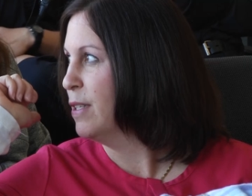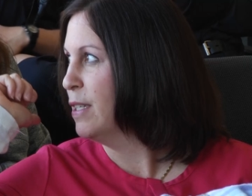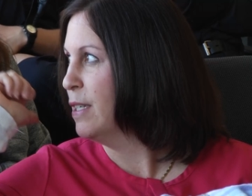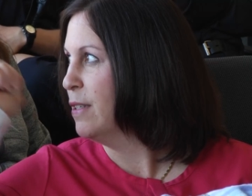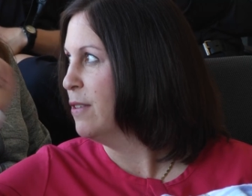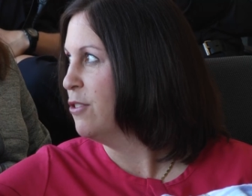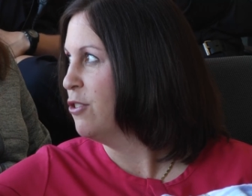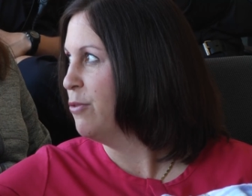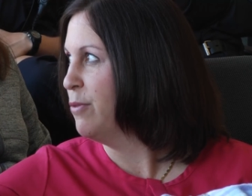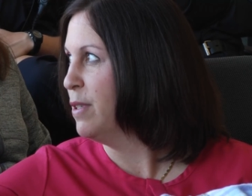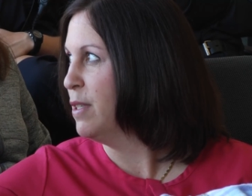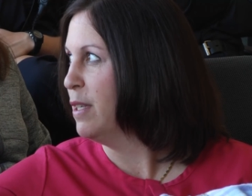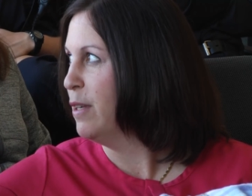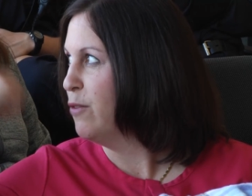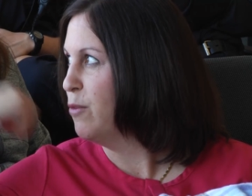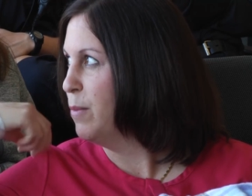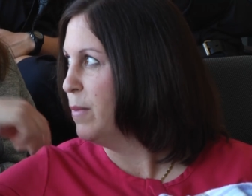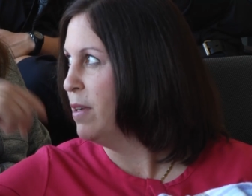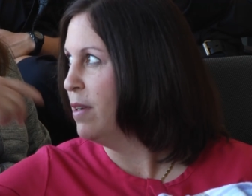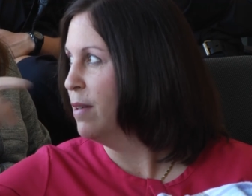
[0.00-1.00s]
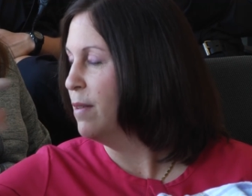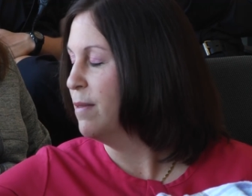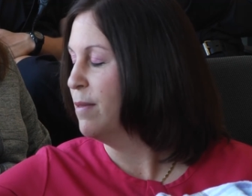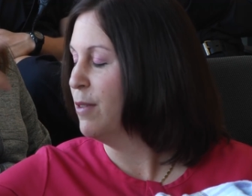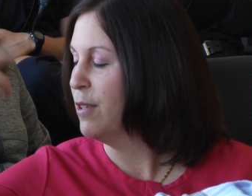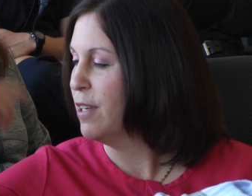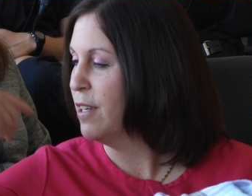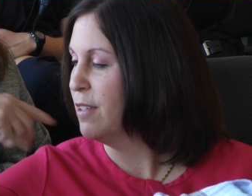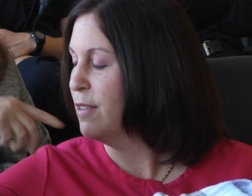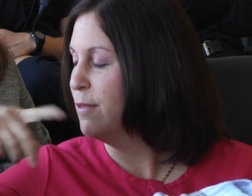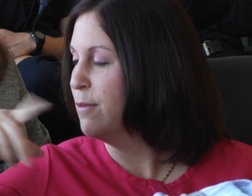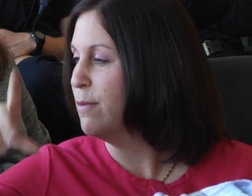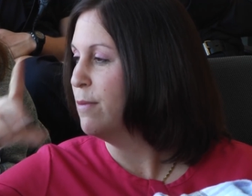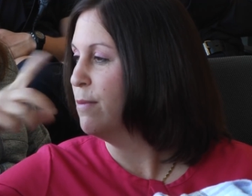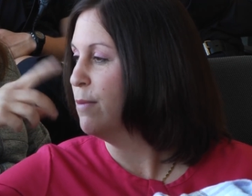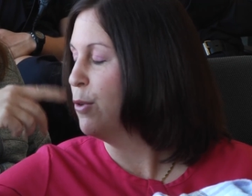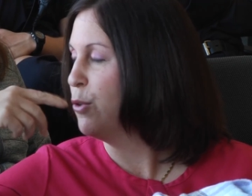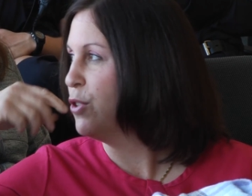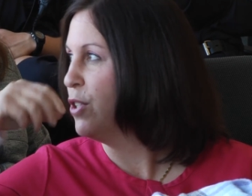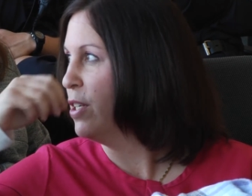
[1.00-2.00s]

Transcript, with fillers: Sari Sanchez was picking her kids